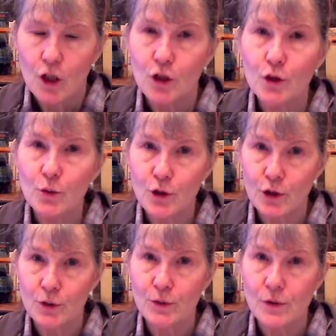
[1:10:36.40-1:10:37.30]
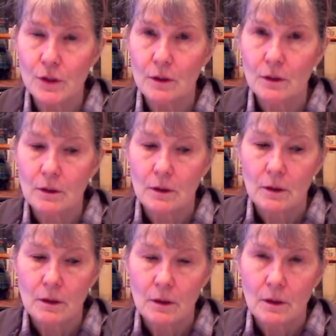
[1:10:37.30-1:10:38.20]
You choose.
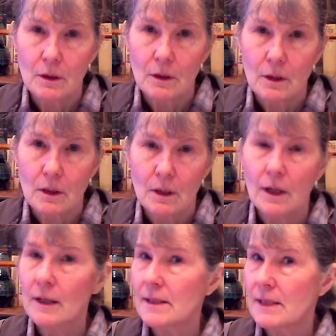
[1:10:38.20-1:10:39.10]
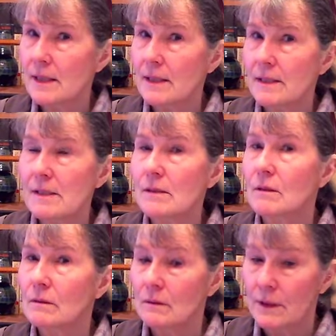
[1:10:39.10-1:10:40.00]
God says
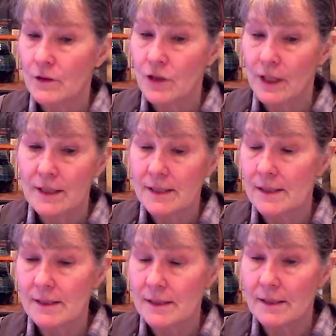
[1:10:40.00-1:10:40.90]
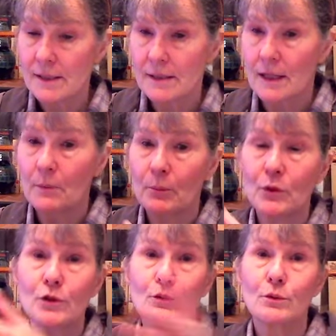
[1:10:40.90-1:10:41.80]
in Genesis, He says, I
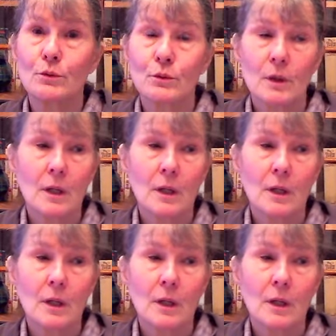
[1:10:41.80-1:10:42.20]
put before